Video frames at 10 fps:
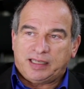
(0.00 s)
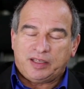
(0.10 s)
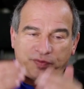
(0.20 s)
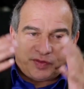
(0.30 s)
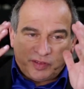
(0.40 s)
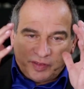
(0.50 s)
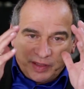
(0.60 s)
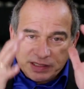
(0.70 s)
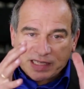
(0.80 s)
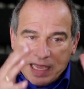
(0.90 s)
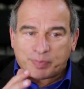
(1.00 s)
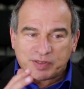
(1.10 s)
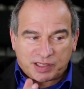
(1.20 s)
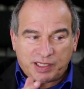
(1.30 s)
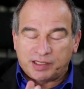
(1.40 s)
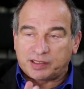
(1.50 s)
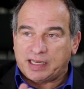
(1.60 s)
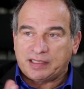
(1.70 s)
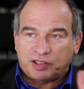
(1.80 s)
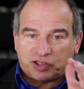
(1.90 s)
if this happens here
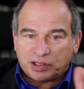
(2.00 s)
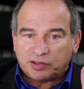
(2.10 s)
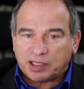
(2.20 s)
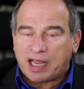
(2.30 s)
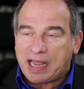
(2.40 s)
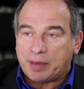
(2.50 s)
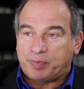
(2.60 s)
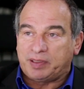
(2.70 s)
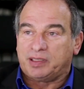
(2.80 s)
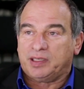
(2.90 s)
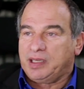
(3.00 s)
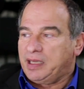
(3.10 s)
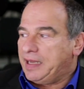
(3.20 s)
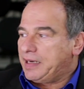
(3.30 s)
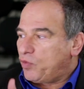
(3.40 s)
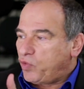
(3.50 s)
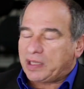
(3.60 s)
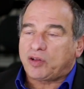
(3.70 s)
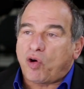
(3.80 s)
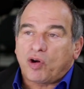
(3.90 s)
and the children are happy and are
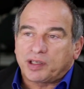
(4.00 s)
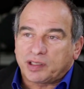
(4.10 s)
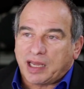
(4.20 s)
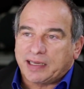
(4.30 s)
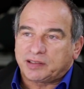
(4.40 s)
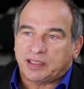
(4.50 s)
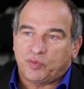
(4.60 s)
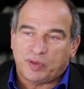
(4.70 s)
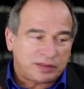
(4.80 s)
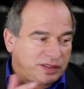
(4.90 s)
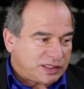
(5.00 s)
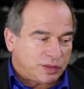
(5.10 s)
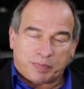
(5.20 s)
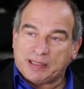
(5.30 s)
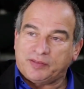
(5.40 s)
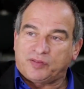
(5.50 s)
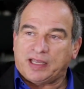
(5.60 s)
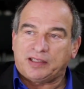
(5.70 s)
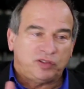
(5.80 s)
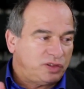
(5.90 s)
well organized and well disciplined
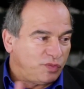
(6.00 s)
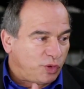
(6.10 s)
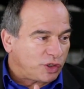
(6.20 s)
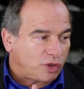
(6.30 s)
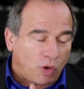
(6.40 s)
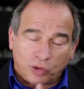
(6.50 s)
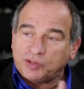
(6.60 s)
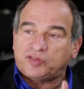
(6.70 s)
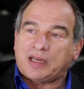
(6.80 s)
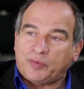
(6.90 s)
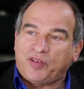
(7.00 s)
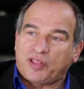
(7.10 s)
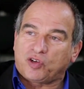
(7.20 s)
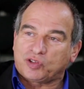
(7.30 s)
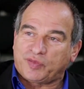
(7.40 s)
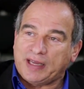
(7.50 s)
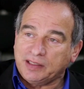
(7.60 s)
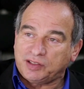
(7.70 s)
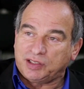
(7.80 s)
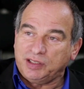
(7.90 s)
and work all the time with a lot of
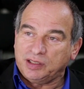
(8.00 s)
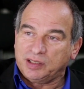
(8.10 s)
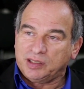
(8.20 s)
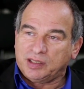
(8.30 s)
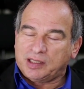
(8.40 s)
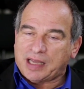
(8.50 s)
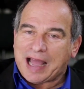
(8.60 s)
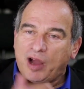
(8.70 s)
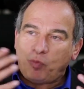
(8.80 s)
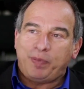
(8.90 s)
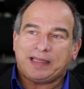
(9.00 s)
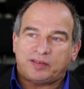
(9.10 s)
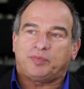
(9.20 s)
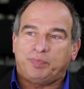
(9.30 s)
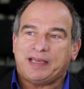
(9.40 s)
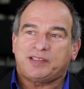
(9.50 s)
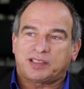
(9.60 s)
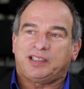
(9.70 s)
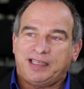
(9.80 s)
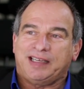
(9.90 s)
energy, how bad
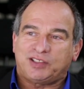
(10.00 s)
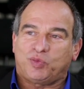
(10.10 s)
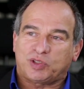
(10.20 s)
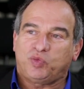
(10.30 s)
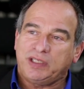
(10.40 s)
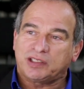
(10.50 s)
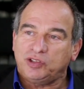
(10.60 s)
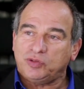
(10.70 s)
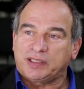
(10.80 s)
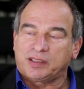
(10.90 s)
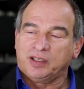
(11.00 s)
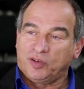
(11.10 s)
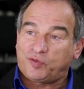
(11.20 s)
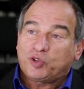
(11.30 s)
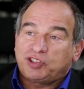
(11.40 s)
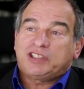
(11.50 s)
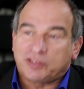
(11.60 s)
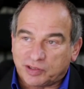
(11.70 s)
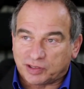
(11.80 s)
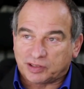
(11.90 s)
basically is what we are doing for
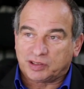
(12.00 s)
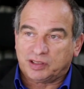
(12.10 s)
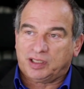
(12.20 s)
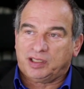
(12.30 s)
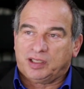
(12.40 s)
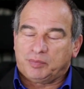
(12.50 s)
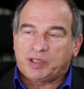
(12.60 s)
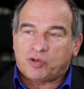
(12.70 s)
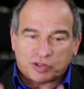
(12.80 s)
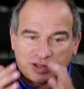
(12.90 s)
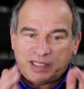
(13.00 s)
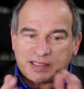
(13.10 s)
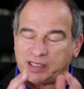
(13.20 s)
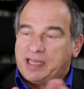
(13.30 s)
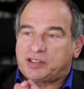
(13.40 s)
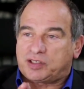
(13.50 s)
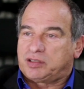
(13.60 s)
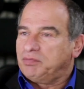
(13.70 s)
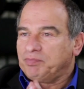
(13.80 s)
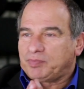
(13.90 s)
children. Because this is